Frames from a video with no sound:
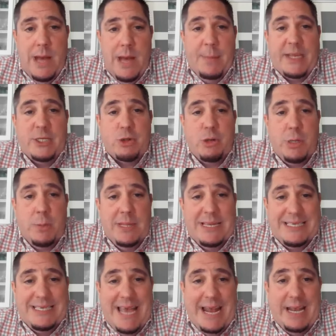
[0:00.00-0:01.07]
I'm extremely
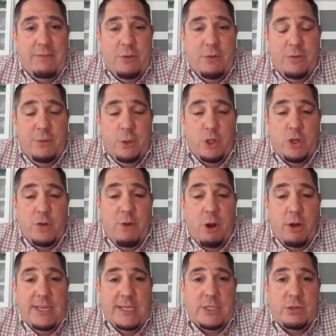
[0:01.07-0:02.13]
excited for the future of
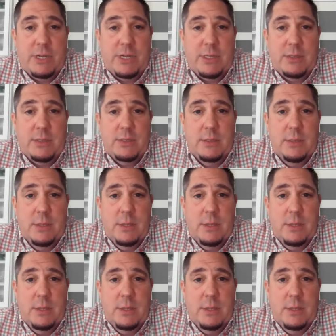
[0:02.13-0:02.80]
our district